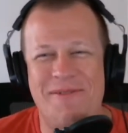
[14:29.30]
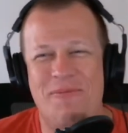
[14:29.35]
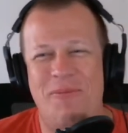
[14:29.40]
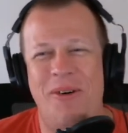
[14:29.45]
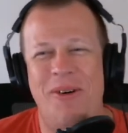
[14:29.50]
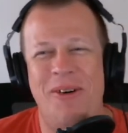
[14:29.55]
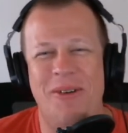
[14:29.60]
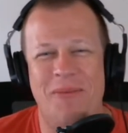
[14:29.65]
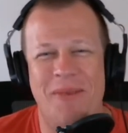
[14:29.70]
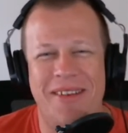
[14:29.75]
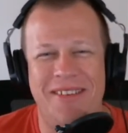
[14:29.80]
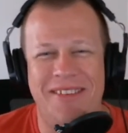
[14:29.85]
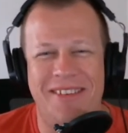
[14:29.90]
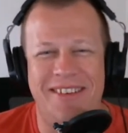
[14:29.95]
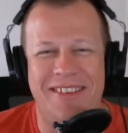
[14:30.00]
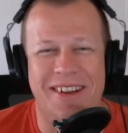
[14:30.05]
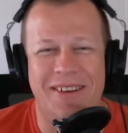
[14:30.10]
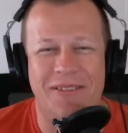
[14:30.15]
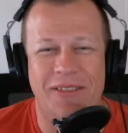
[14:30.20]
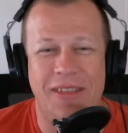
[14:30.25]
and put a
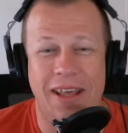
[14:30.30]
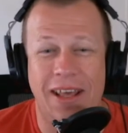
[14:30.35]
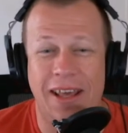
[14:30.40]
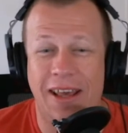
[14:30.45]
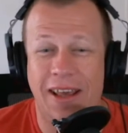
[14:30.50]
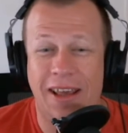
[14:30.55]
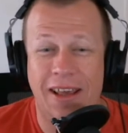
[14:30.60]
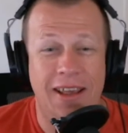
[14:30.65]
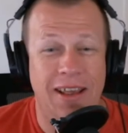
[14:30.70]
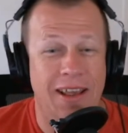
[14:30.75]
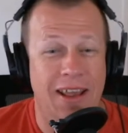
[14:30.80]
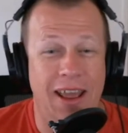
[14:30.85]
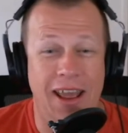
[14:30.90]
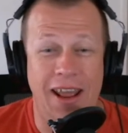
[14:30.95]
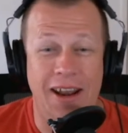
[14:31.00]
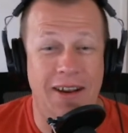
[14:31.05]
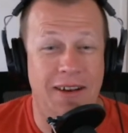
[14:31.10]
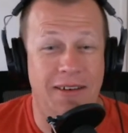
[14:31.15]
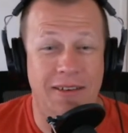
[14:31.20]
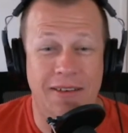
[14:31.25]
message up there.
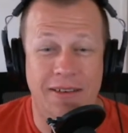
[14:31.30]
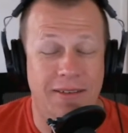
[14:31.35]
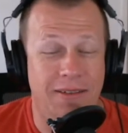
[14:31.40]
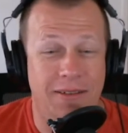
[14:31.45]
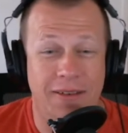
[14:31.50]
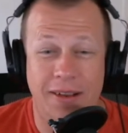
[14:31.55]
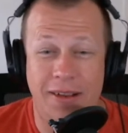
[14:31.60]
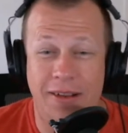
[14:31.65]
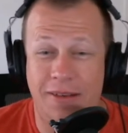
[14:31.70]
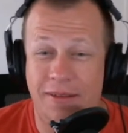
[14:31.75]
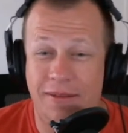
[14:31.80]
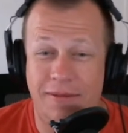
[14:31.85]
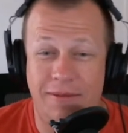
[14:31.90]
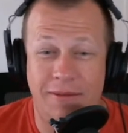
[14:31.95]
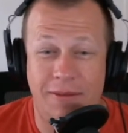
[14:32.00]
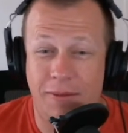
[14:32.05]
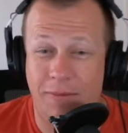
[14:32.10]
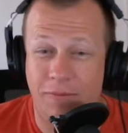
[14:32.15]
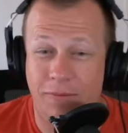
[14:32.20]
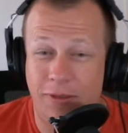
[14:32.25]
And it
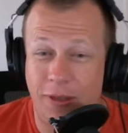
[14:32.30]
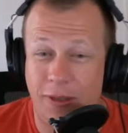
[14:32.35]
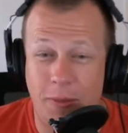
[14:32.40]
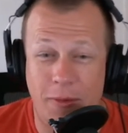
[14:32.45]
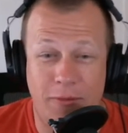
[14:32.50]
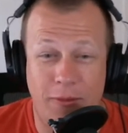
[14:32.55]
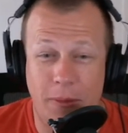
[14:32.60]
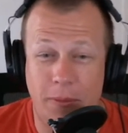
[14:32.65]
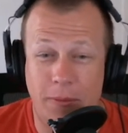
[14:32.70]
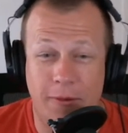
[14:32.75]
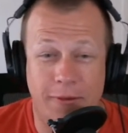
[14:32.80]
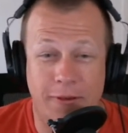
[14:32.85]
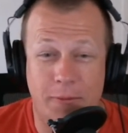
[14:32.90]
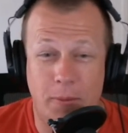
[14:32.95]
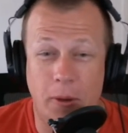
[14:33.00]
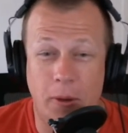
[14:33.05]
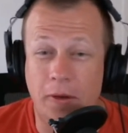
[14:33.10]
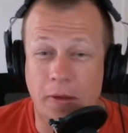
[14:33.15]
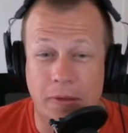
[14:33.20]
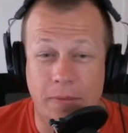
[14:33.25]
Flippy Floppy
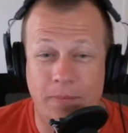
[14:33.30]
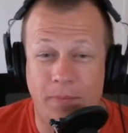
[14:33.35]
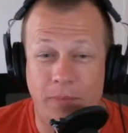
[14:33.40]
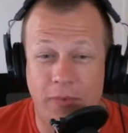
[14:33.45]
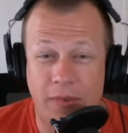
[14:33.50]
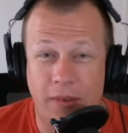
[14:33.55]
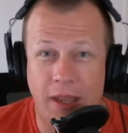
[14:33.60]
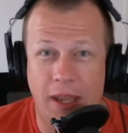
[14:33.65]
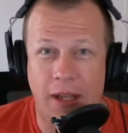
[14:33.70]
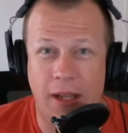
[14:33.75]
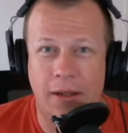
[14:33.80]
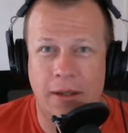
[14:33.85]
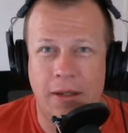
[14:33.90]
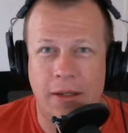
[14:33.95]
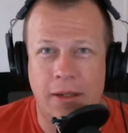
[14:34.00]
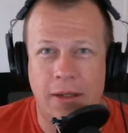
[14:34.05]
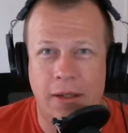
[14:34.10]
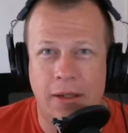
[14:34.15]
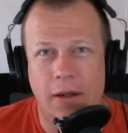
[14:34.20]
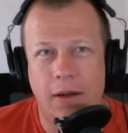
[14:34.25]
responded saying,
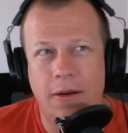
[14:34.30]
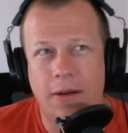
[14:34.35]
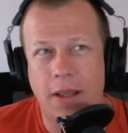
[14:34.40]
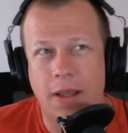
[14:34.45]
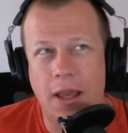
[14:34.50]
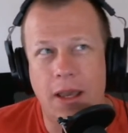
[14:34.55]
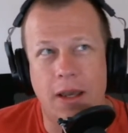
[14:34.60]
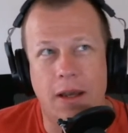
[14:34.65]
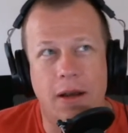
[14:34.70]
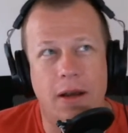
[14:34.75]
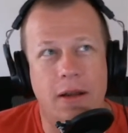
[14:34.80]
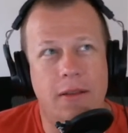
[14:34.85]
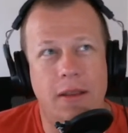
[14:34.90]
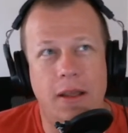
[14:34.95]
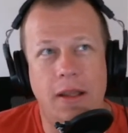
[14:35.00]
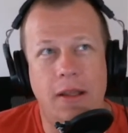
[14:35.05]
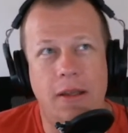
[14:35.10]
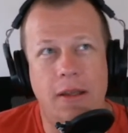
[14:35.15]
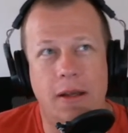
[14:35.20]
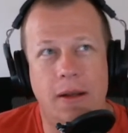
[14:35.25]
Oh yeah, I
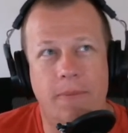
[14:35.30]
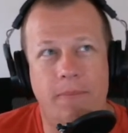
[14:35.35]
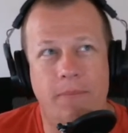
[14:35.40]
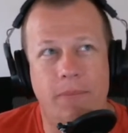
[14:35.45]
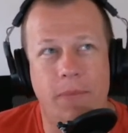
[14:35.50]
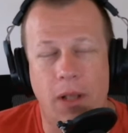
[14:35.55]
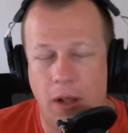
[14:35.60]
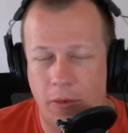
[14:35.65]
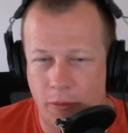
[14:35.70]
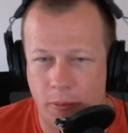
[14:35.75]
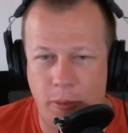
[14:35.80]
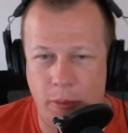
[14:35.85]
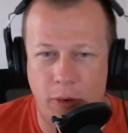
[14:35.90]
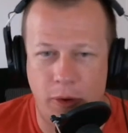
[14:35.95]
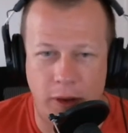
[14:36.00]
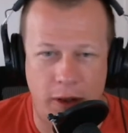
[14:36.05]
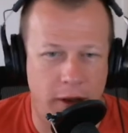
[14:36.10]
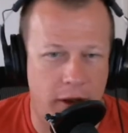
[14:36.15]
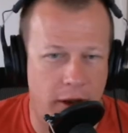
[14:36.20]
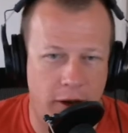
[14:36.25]
think um, I
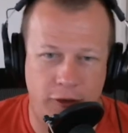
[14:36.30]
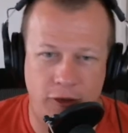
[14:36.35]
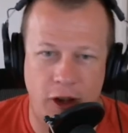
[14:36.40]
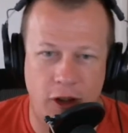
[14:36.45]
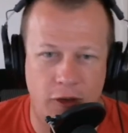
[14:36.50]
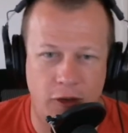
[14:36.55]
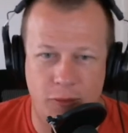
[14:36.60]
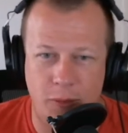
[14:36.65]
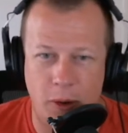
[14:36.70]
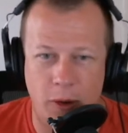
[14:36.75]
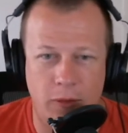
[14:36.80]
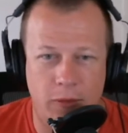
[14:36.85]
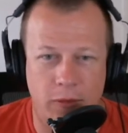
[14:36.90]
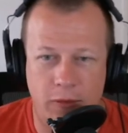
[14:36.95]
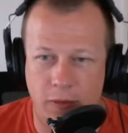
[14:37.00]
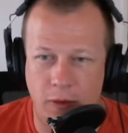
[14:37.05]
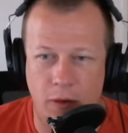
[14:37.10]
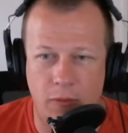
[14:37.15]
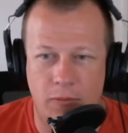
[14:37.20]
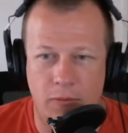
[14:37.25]
reported that their challenge
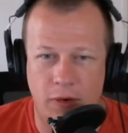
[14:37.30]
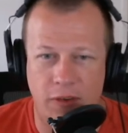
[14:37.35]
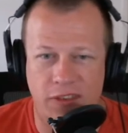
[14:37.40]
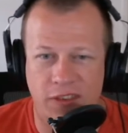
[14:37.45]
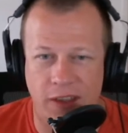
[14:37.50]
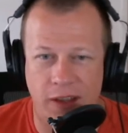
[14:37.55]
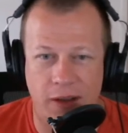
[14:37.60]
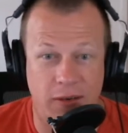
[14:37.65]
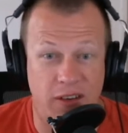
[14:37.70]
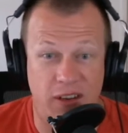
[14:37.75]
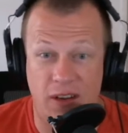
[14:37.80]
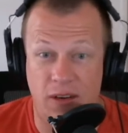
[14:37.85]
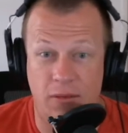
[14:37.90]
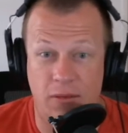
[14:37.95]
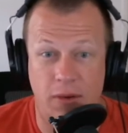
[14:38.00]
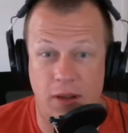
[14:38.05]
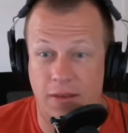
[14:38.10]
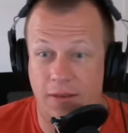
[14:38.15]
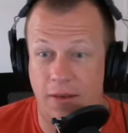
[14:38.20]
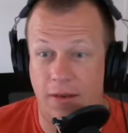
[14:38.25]
modes don't reset. You
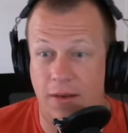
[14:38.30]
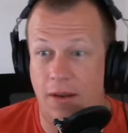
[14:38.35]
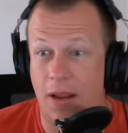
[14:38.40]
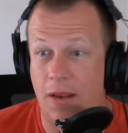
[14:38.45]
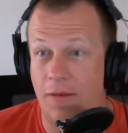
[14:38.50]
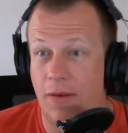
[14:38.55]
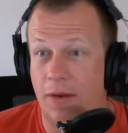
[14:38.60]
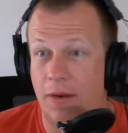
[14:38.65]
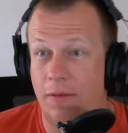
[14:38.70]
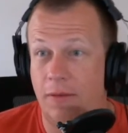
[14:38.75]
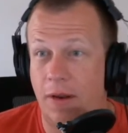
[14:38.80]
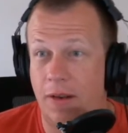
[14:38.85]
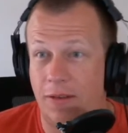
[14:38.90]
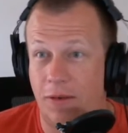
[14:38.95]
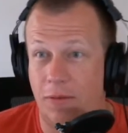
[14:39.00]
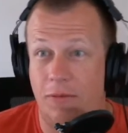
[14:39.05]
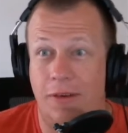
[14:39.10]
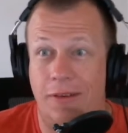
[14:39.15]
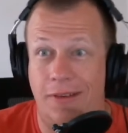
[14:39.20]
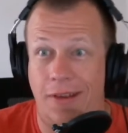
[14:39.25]
know, is it even is
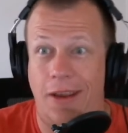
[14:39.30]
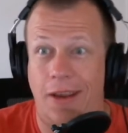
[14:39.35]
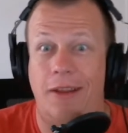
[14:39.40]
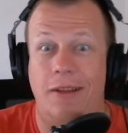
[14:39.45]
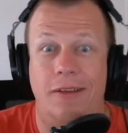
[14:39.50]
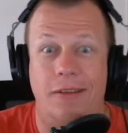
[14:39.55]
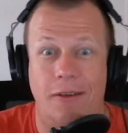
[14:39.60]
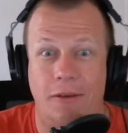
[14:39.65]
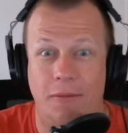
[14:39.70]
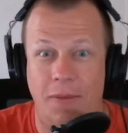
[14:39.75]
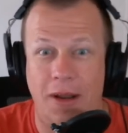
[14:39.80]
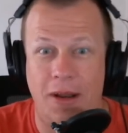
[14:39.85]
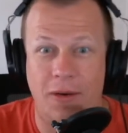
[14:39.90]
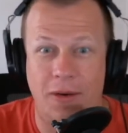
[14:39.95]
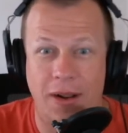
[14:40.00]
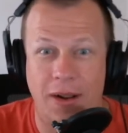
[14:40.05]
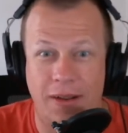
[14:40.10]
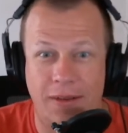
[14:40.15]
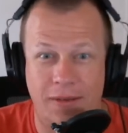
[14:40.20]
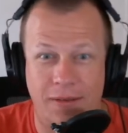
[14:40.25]
it ridiculous of me
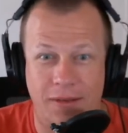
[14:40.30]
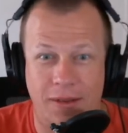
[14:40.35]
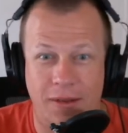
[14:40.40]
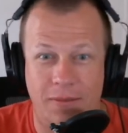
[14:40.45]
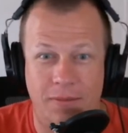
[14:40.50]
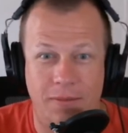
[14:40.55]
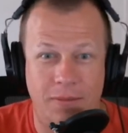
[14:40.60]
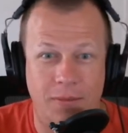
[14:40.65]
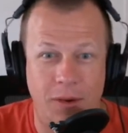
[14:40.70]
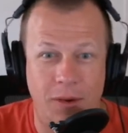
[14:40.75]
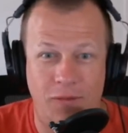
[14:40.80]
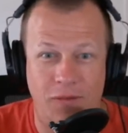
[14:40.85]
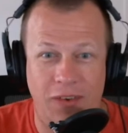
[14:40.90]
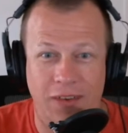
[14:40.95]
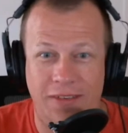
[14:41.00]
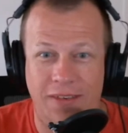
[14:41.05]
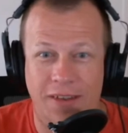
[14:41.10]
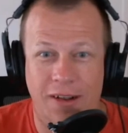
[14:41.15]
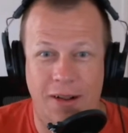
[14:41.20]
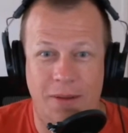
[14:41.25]
to ask that we
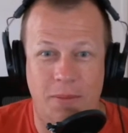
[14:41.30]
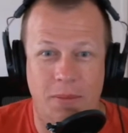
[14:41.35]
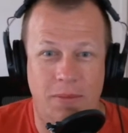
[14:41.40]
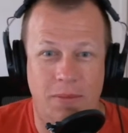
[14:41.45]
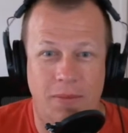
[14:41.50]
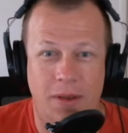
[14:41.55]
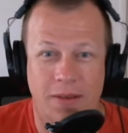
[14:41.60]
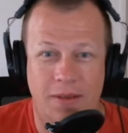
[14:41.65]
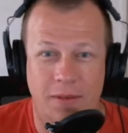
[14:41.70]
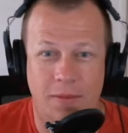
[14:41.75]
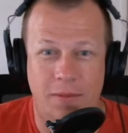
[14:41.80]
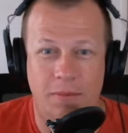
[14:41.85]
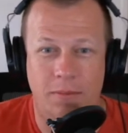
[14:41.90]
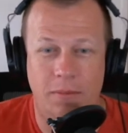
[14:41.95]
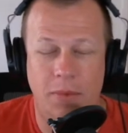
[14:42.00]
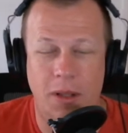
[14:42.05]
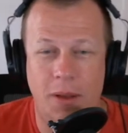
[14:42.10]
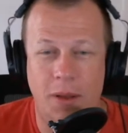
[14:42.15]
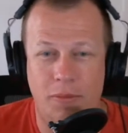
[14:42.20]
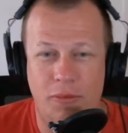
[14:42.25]
fix that up as a
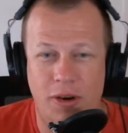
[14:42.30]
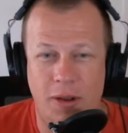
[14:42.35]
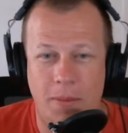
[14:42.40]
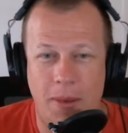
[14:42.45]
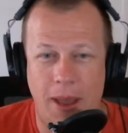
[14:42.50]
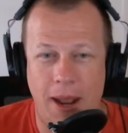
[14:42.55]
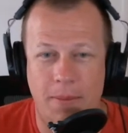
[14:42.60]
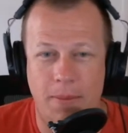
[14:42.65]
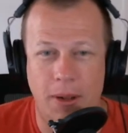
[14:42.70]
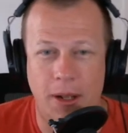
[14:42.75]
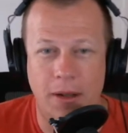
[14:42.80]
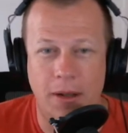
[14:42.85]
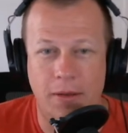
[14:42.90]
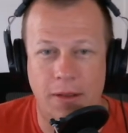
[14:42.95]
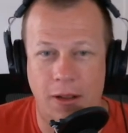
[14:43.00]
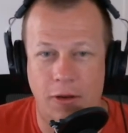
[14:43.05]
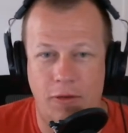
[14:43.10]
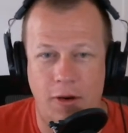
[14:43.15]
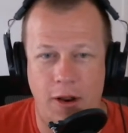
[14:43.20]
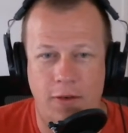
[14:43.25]
like pretty bad bug
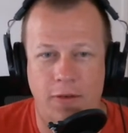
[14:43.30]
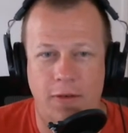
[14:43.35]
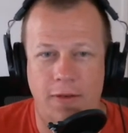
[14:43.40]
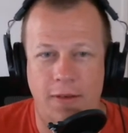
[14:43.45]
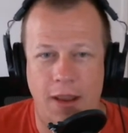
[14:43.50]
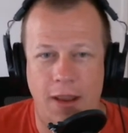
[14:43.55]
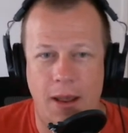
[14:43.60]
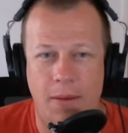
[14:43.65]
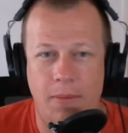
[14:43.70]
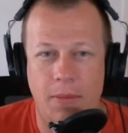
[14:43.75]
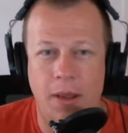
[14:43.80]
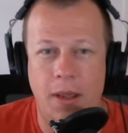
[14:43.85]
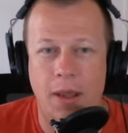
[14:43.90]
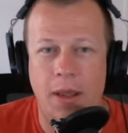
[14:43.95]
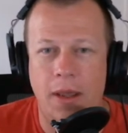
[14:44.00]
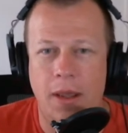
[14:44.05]
that crashes the app.